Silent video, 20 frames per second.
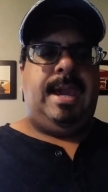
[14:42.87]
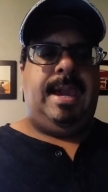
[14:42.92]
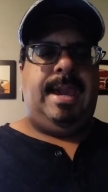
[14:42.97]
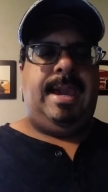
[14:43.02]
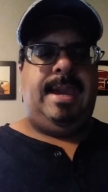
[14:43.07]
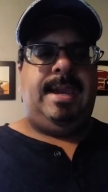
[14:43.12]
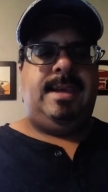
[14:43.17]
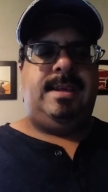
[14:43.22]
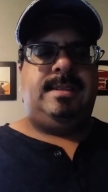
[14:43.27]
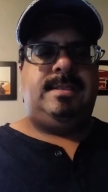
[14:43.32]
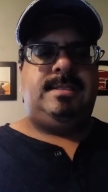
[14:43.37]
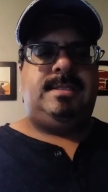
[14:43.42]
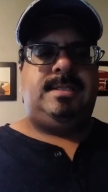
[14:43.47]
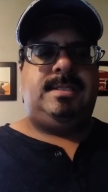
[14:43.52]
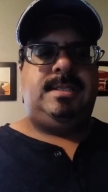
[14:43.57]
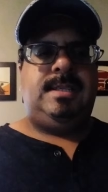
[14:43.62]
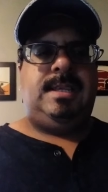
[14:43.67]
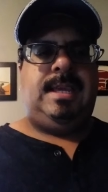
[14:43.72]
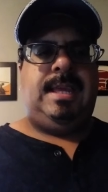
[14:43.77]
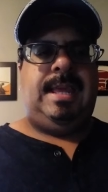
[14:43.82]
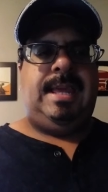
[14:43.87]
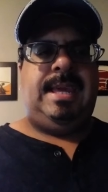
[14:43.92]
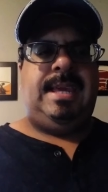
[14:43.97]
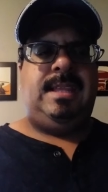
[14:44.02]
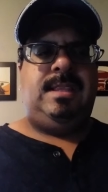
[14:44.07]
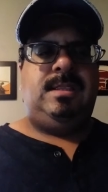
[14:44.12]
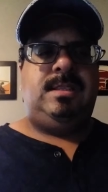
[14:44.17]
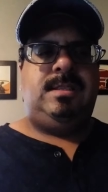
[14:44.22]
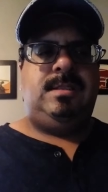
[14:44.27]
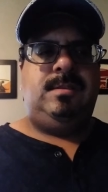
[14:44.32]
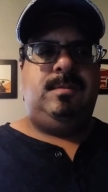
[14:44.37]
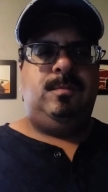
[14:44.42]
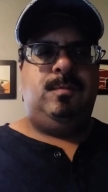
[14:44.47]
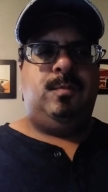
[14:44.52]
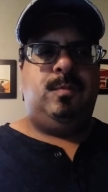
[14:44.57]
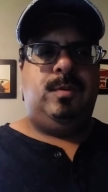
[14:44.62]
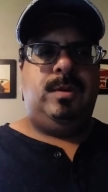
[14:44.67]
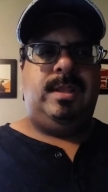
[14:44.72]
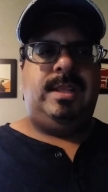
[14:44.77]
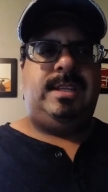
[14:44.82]
and he
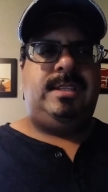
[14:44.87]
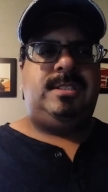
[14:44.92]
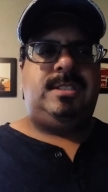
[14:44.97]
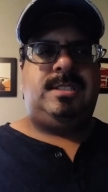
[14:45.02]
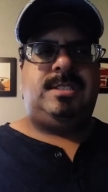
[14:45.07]
really